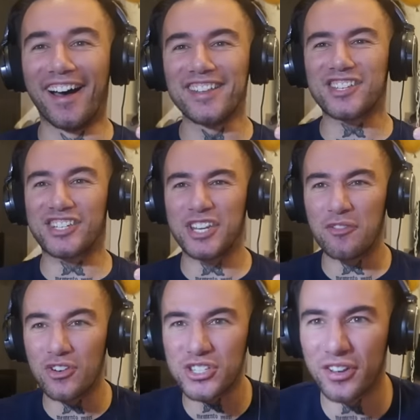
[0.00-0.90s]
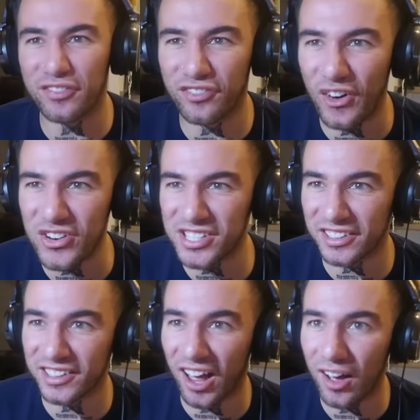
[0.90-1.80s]
Shivers of first
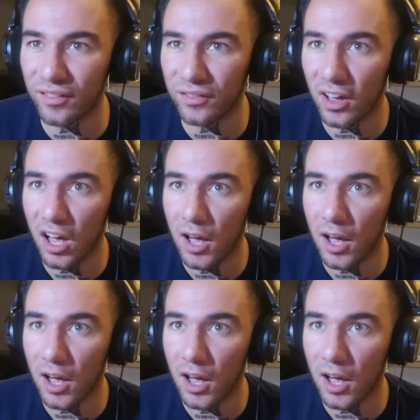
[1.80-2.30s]
love?